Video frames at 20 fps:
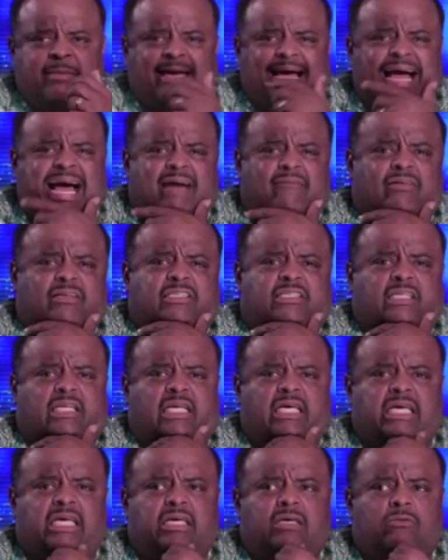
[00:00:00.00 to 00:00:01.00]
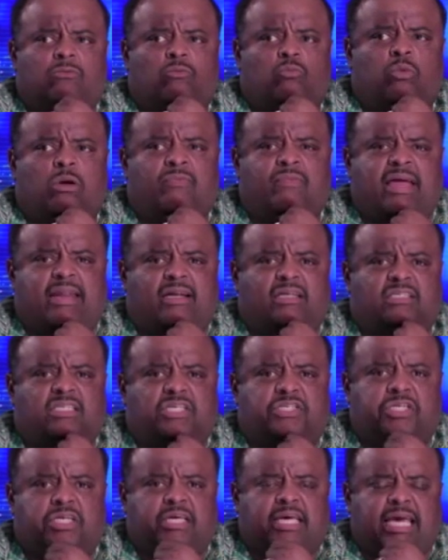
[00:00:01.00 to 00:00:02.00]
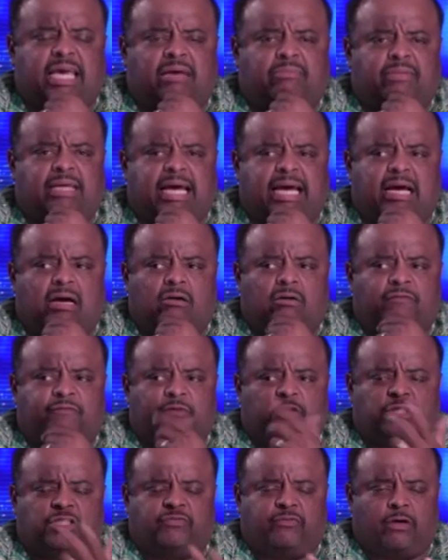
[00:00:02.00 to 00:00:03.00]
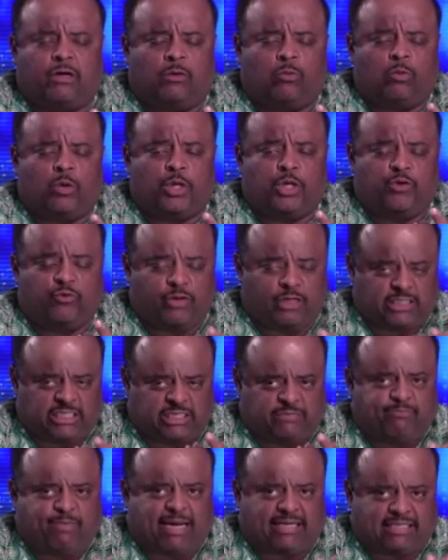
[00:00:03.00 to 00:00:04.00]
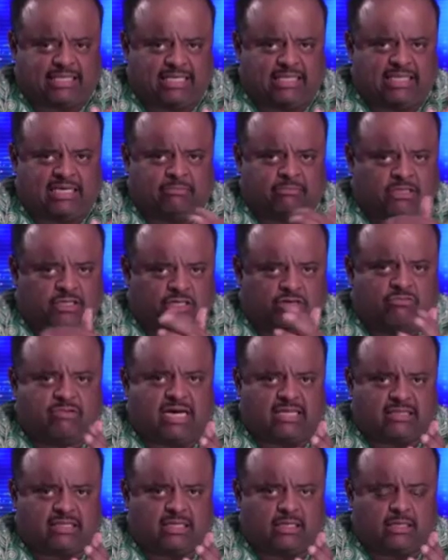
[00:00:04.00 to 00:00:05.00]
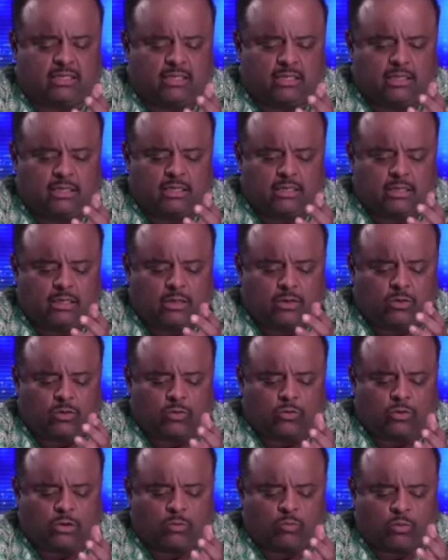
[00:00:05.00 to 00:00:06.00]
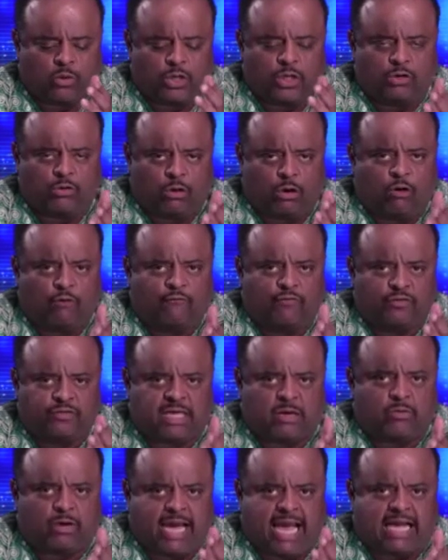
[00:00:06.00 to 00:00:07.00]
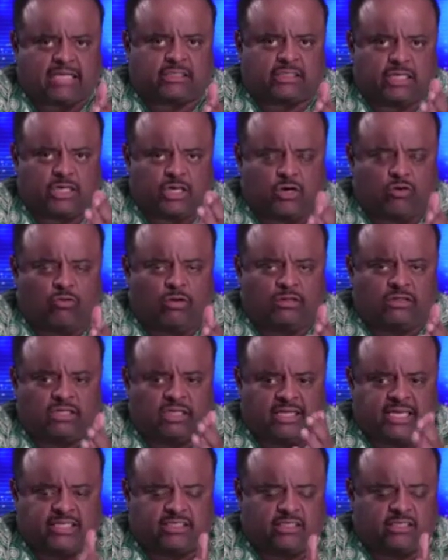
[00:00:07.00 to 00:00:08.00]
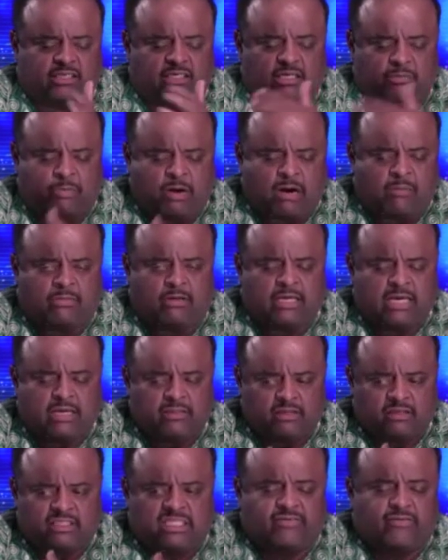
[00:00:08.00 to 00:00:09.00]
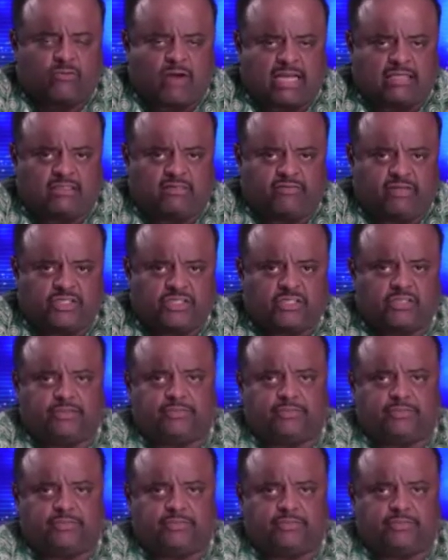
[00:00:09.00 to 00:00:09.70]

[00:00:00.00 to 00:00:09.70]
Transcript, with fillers: obviously, when that decision came down, first of all, were you expecting them to do nothing? or were you hopeful they were actually going to listen to the Department, the Civil Rights Division?